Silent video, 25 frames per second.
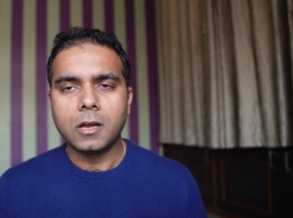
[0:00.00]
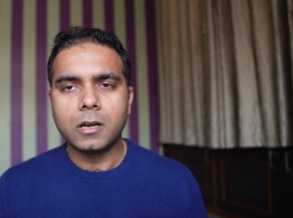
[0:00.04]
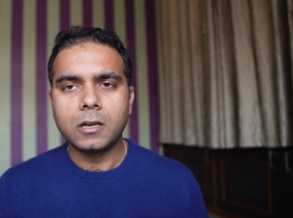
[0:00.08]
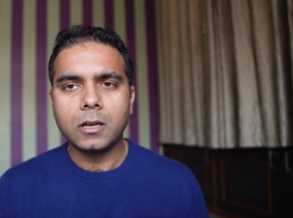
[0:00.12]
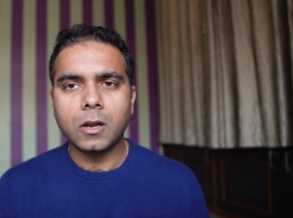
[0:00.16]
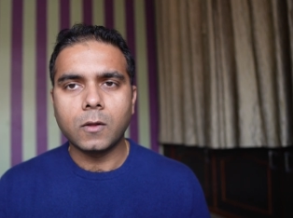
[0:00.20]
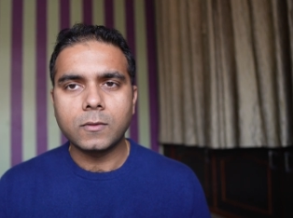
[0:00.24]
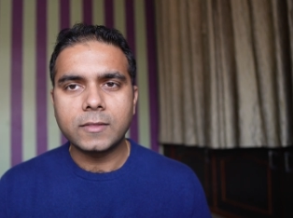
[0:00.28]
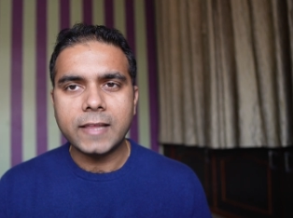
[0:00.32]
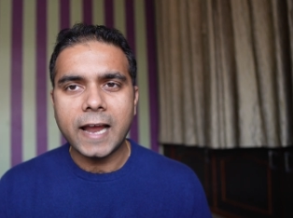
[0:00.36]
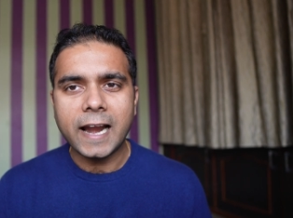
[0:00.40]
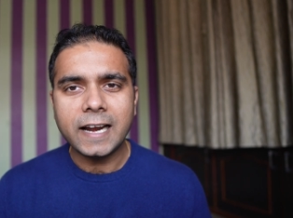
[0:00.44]

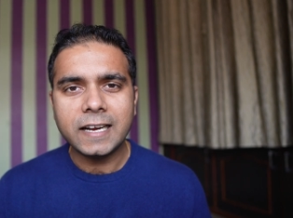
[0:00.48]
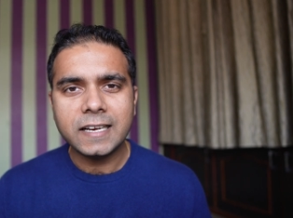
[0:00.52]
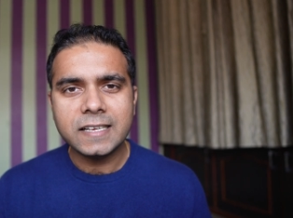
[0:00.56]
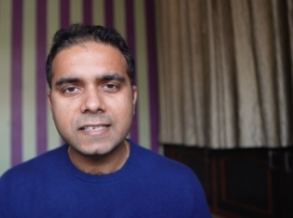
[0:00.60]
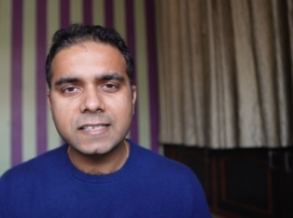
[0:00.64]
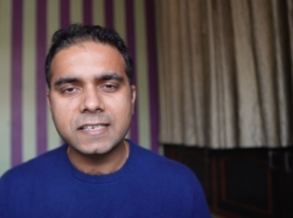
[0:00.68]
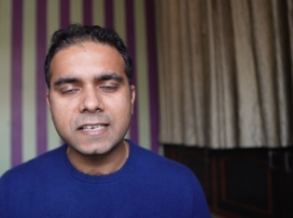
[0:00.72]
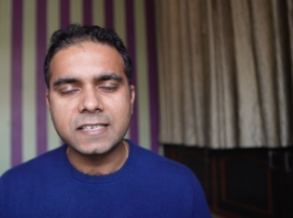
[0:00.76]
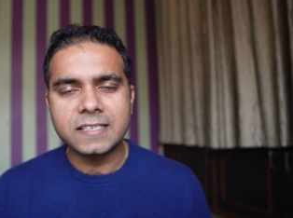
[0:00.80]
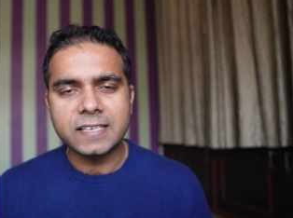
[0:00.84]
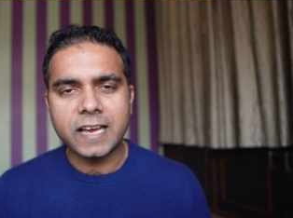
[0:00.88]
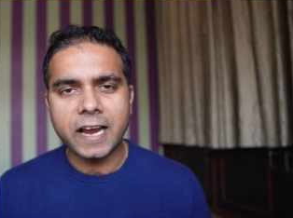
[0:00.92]
Now that
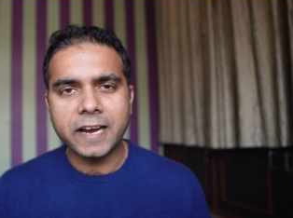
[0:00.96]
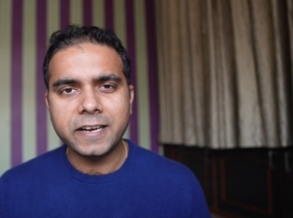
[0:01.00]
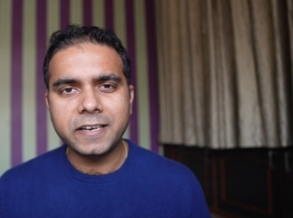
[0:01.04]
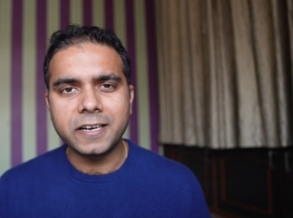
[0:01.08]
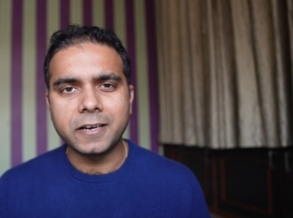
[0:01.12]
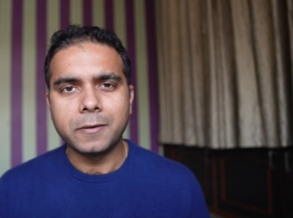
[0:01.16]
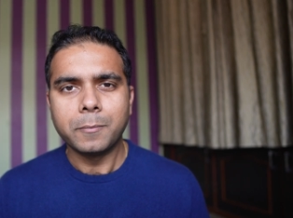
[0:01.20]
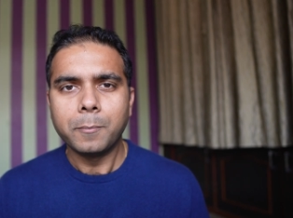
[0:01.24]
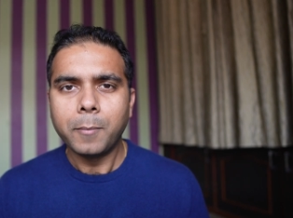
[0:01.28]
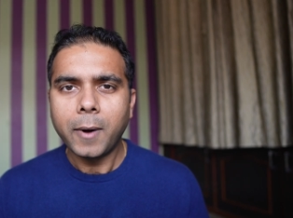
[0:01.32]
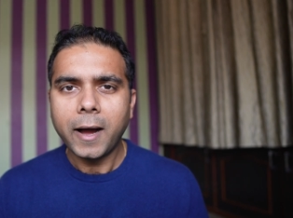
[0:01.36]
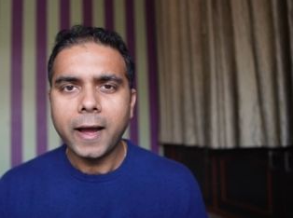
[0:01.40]
is
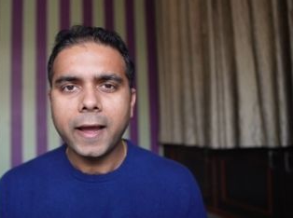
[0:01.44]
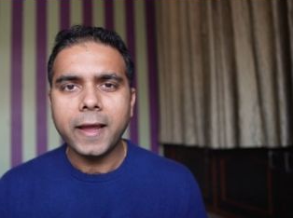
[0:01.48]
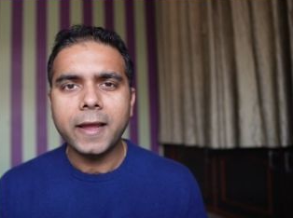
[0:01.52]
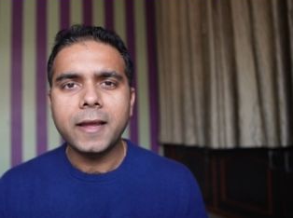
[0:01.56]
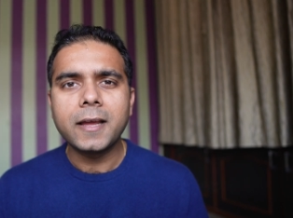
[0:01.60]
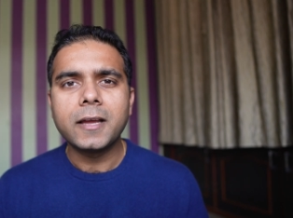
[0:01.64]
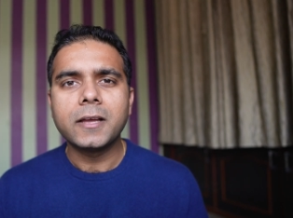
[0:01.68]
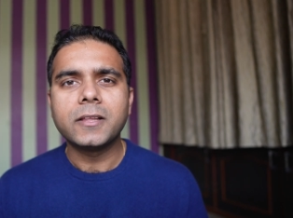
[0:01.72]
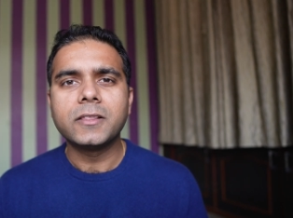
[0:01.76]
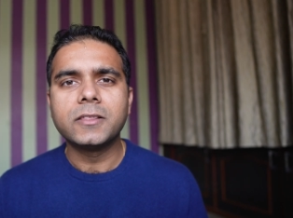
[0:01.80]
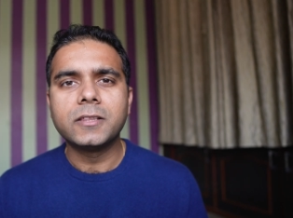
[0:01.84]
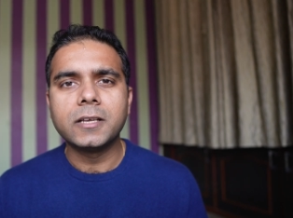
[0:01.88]
decided by
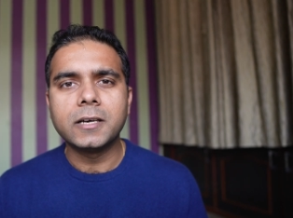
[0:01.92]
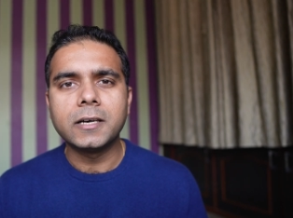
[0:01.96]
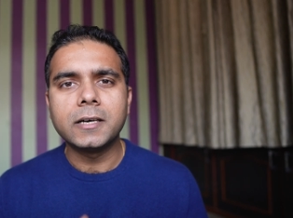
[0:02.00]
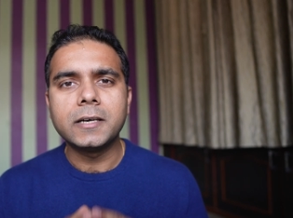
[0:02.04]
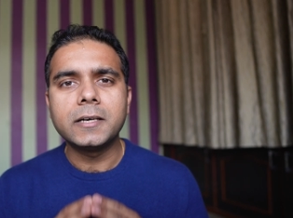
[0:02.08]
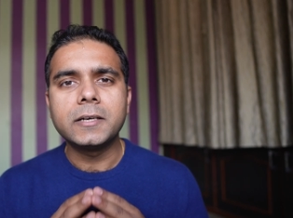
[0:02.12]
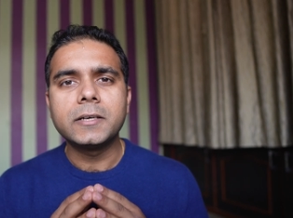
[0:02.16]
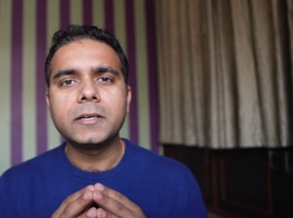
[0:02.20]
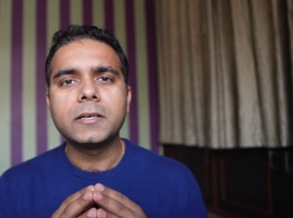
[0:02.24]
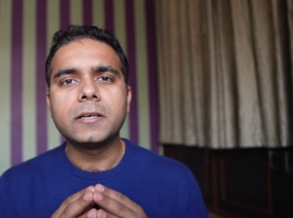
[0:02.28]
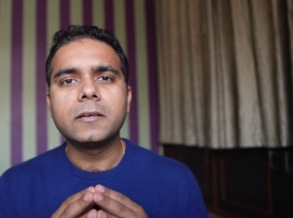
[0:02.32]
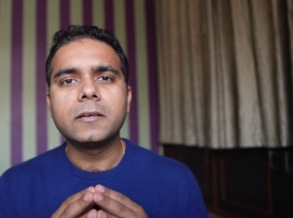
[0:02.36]
the